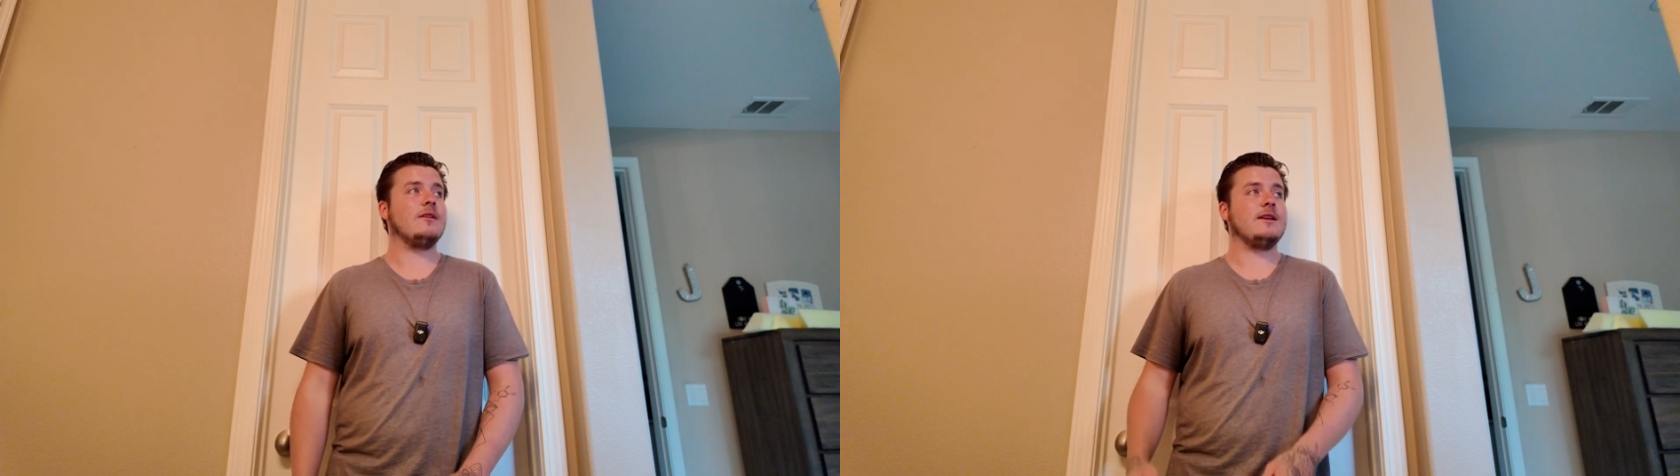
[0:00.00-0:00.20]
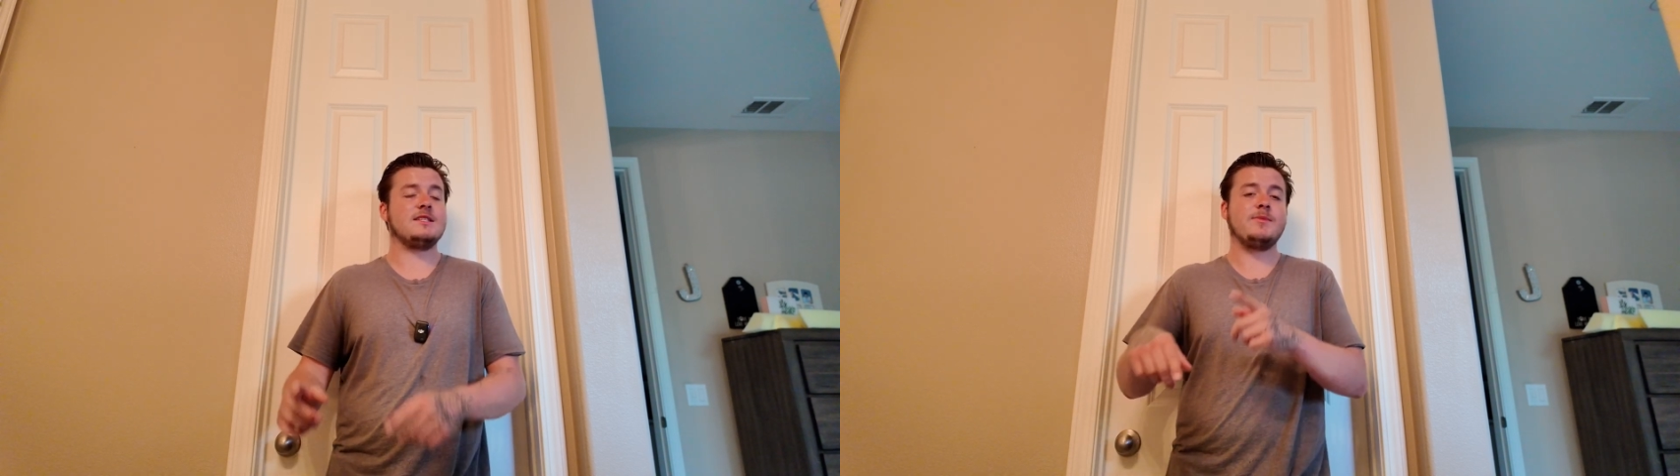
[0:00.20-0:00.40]

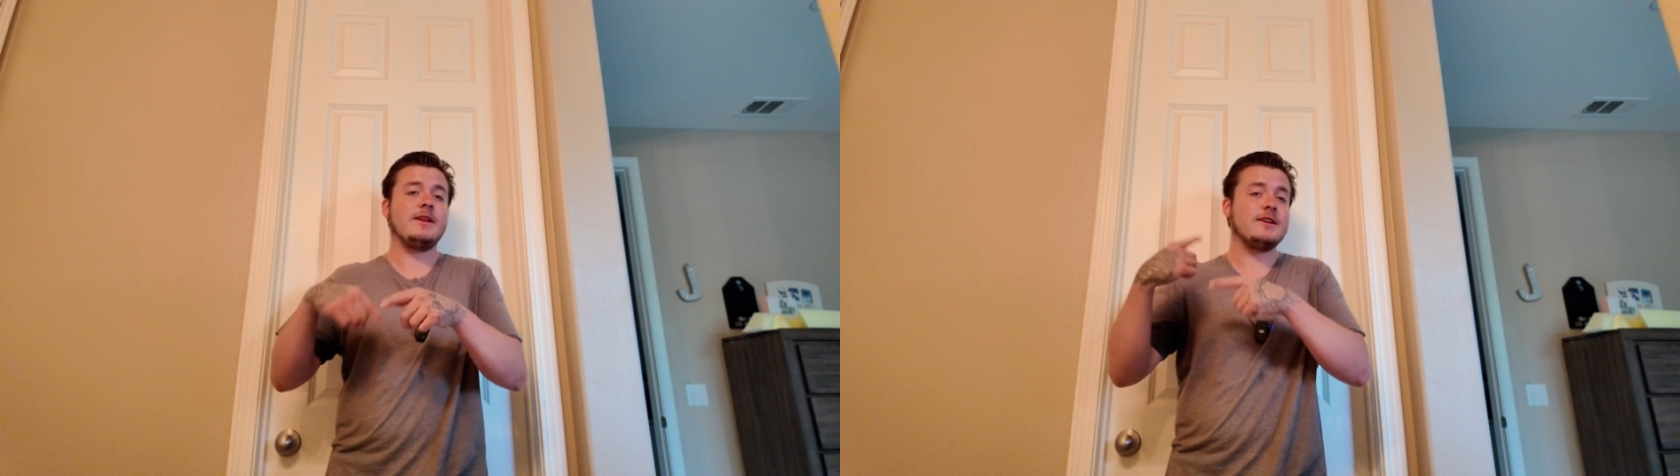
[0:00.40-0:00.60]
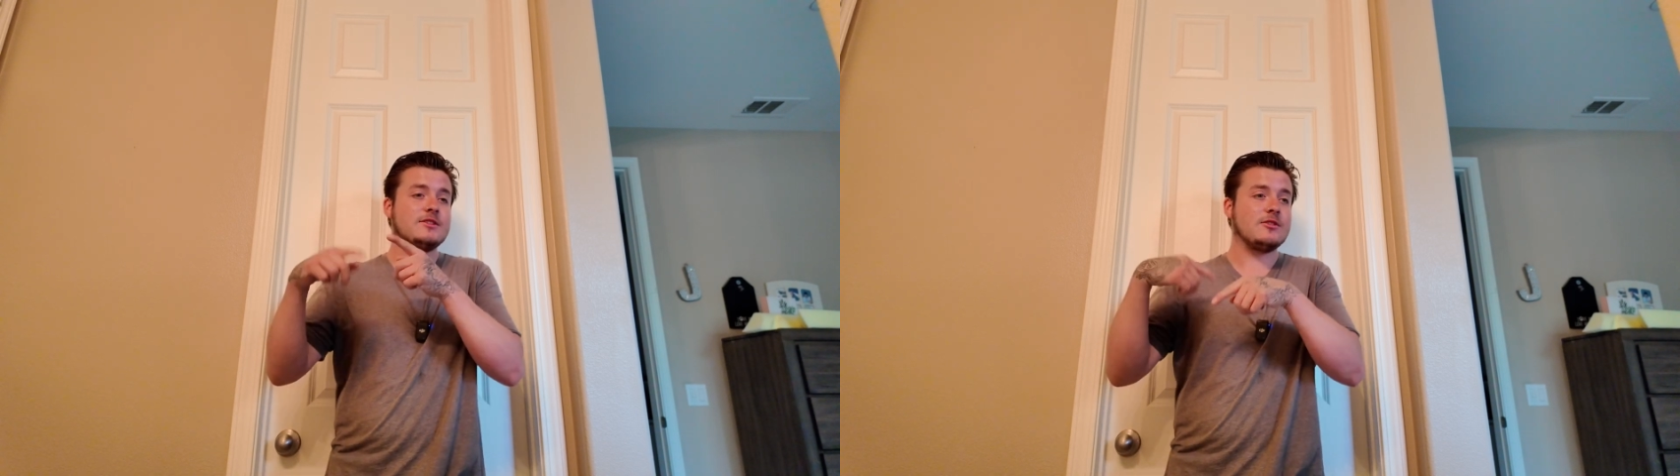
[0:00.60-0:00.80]
It's
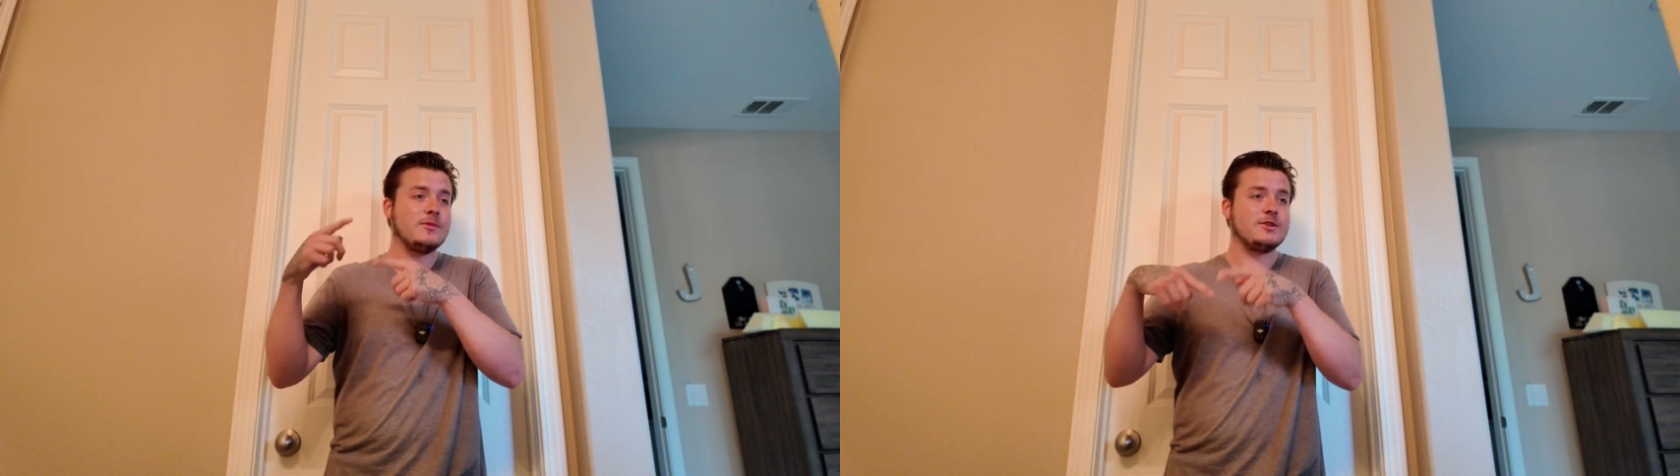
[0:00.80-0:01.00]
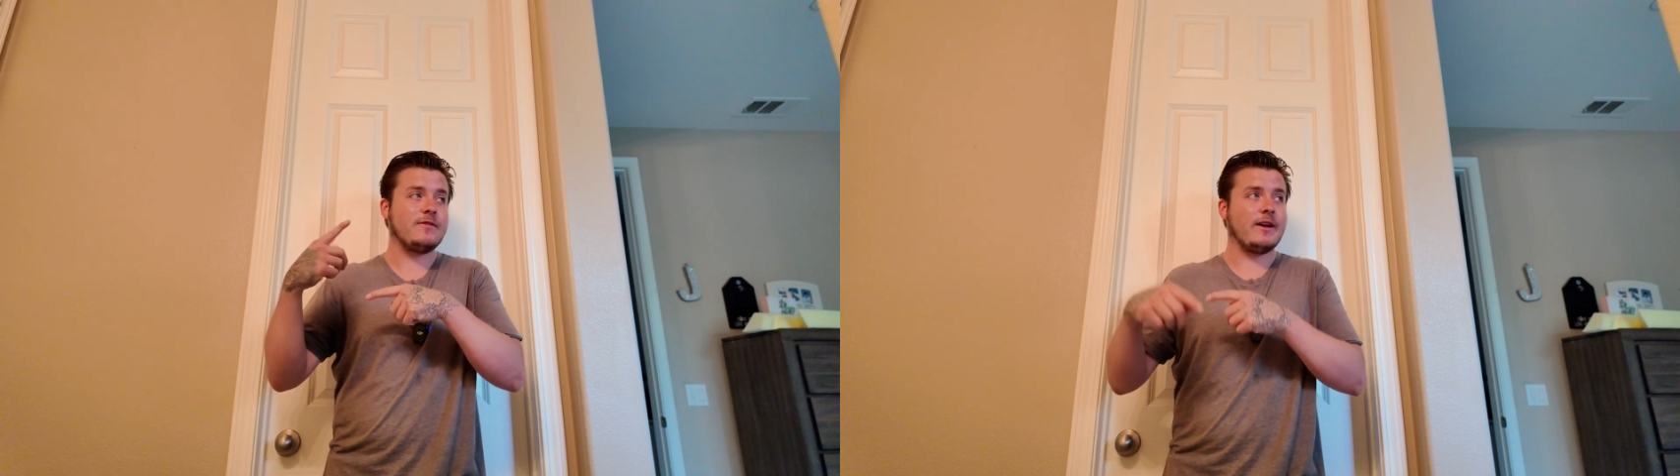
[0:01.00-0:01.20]
spinning so
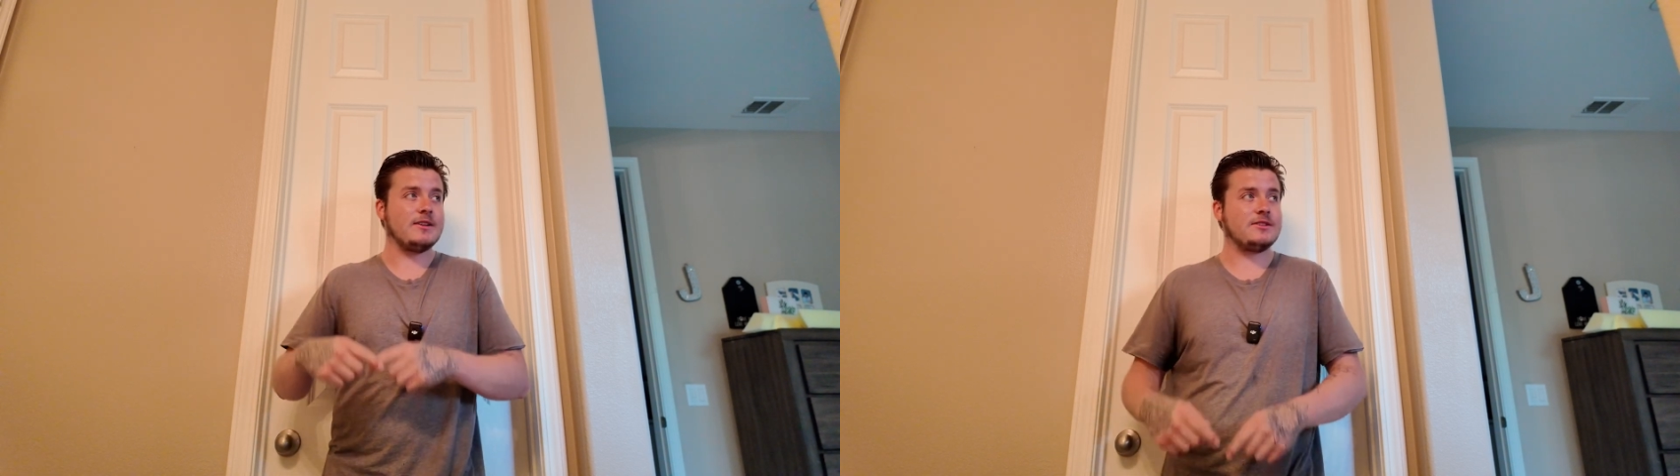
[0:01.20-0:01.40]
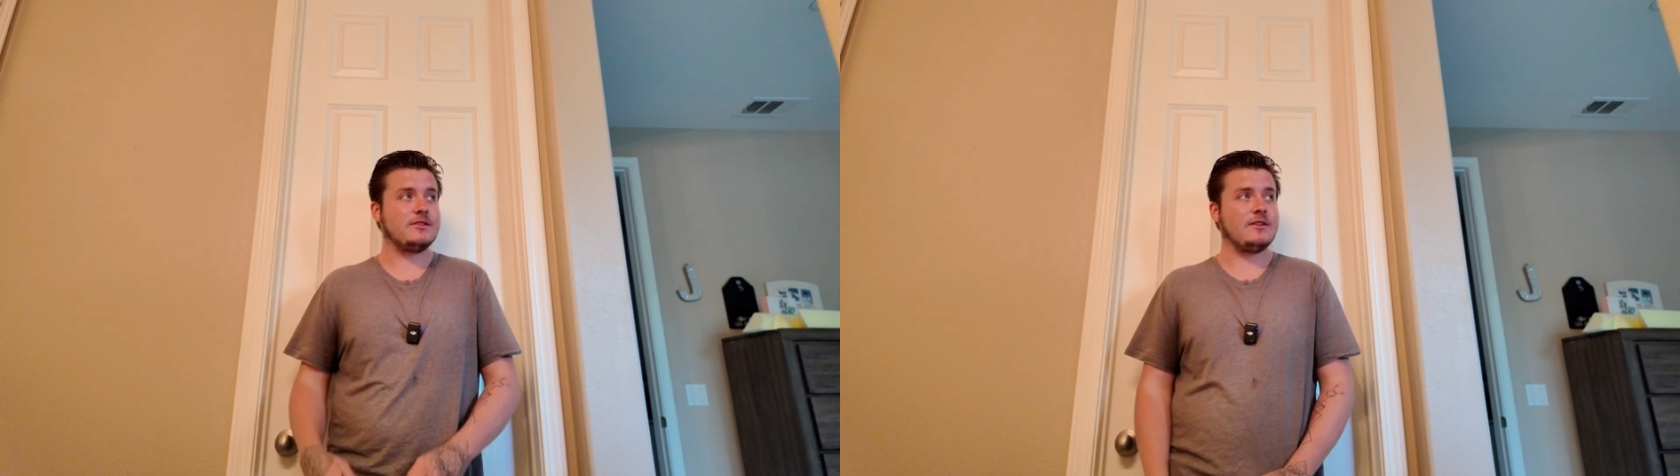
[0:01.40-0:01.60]
much
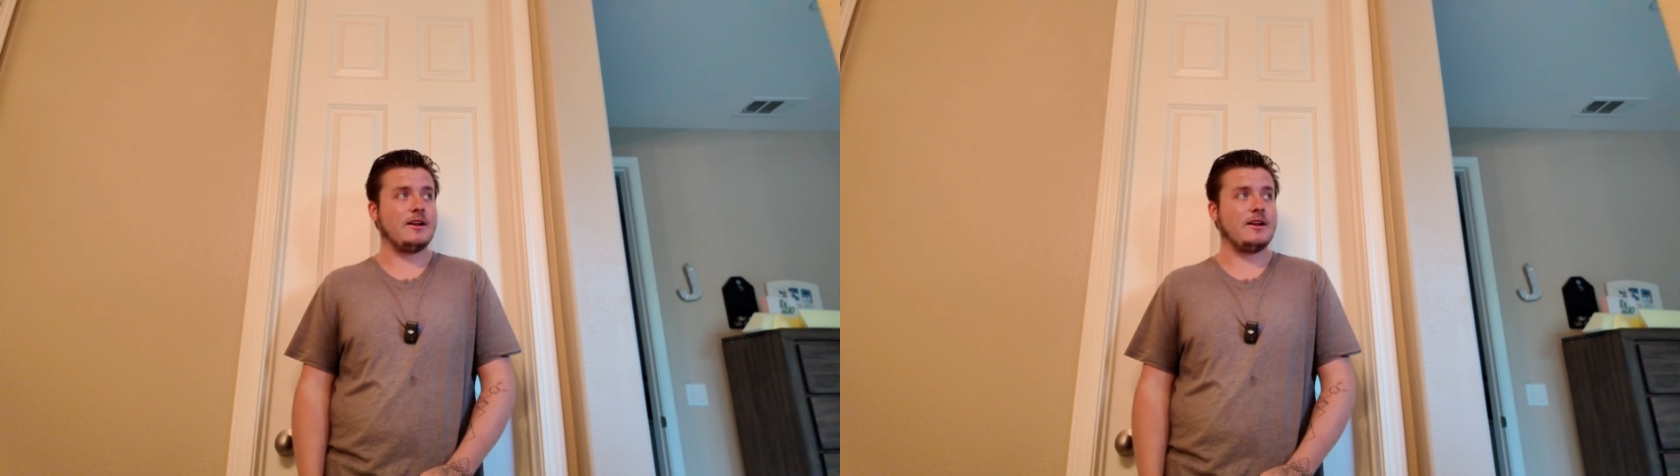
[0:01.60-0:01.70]
faster